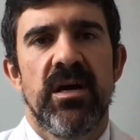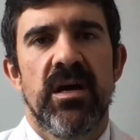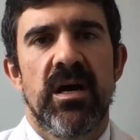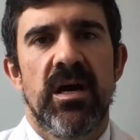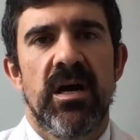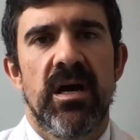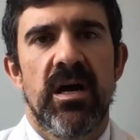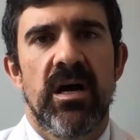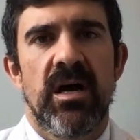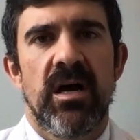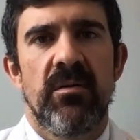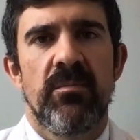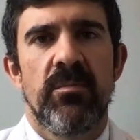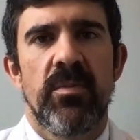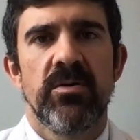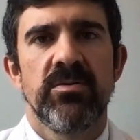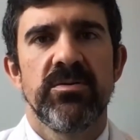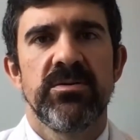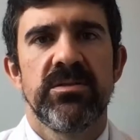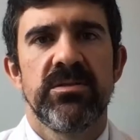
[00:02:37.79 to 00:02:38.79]
uh,
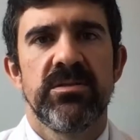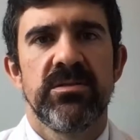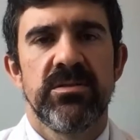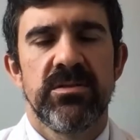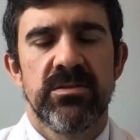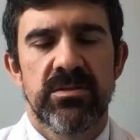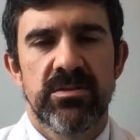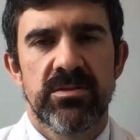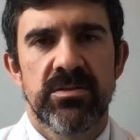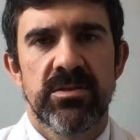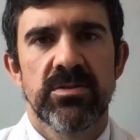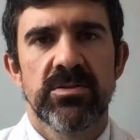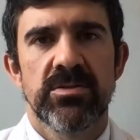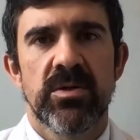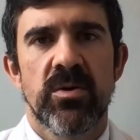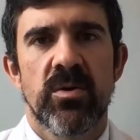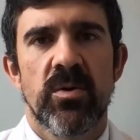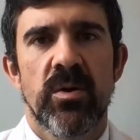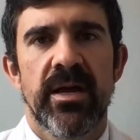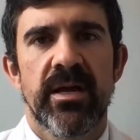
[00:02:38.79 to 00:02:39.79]
both
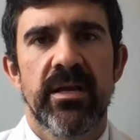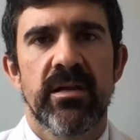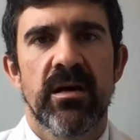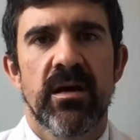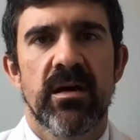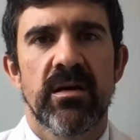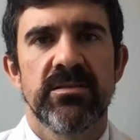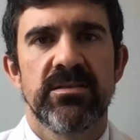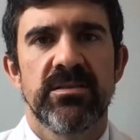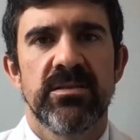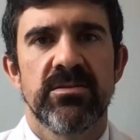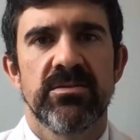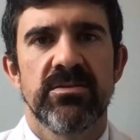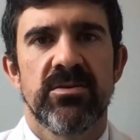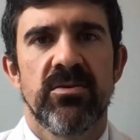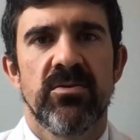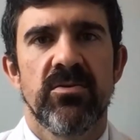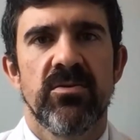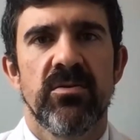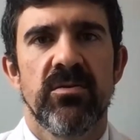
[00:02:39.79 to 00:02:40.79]
surgical and non
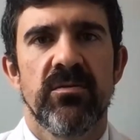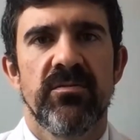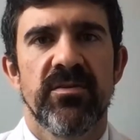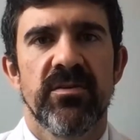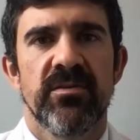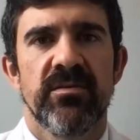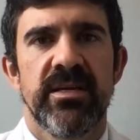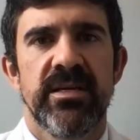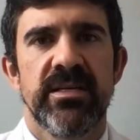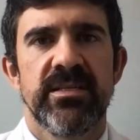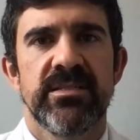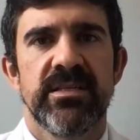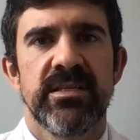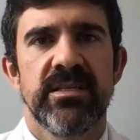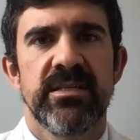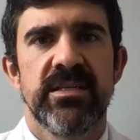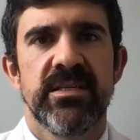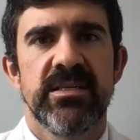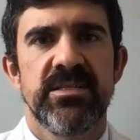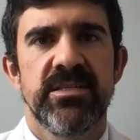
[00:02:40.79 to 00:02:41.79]
surgical, for these
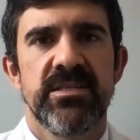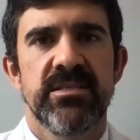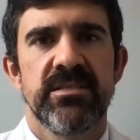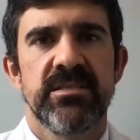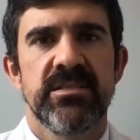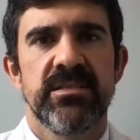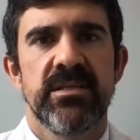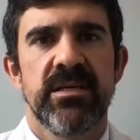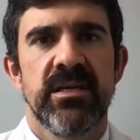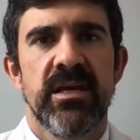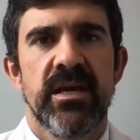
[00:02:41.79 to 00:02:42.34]
conditions.